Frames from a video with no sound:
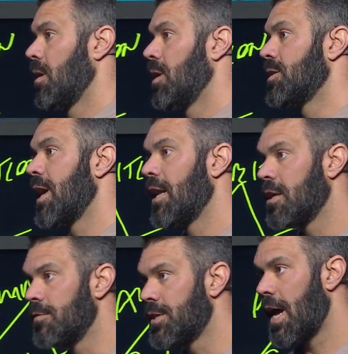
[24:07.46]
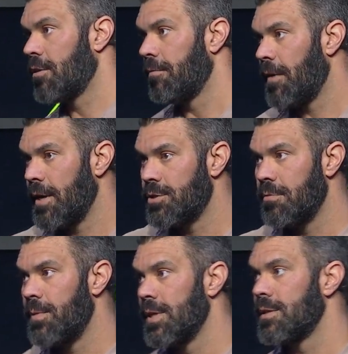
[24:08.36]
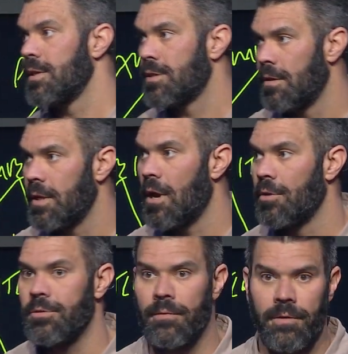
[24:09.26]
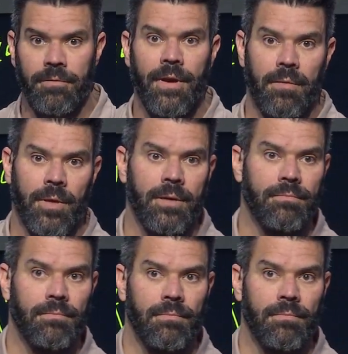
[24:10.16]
And Sally, you've sacrificed your business on the altar of your family.